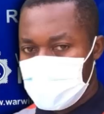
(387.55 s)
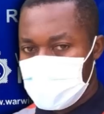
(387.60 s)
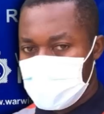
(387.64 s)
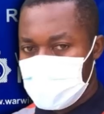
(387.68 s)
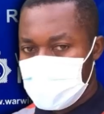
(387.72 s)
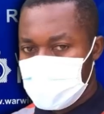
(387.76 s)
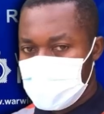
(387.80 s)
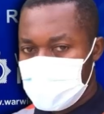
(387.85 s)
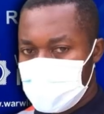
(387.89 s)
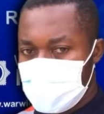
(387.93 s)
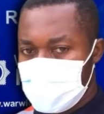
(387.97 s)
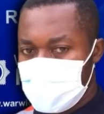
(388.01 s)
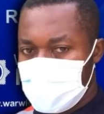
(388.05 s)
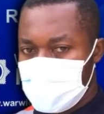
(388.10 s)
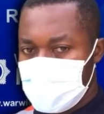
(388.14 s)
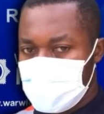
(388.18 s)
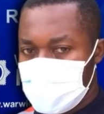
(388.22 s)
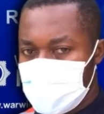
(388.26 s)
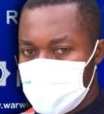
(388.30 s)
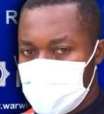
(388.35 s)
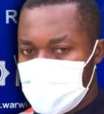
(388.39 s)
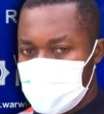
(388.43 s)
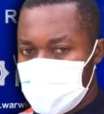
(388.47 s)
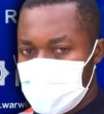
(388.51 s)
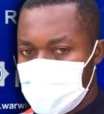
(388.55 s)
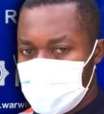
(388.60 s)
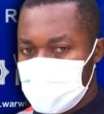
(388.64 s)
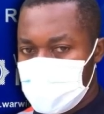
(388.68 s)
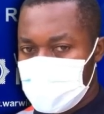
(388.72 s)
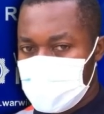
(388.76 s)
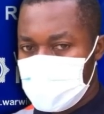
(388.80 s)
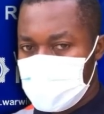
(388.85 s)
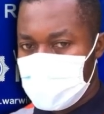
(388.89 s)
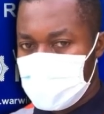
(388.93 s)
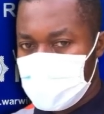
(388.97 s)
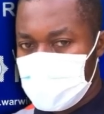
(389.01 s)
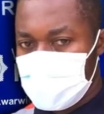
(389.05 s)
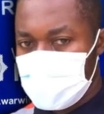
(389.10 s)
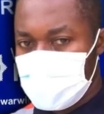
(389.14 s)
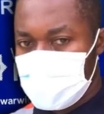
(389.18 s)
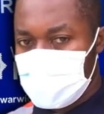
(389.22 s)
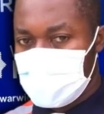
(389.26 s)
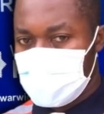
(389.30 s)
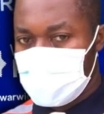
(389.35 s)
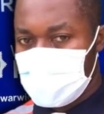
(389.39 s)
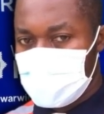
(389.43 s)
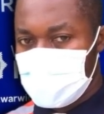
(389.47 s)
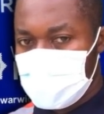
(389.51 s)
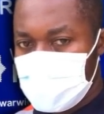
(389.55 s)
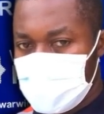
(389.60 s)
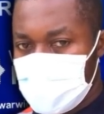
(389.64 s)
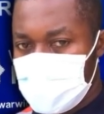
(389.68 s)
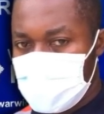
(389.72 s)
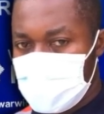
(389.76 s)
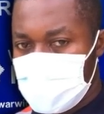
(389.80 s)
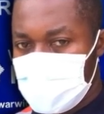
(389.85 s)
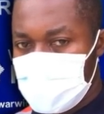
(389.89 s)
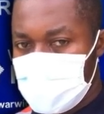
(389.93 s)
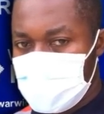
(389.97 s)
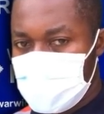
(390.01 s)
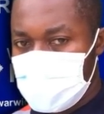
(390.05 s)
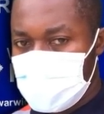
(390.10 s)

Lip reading: Musum for Ponche Chiku, make us free UK.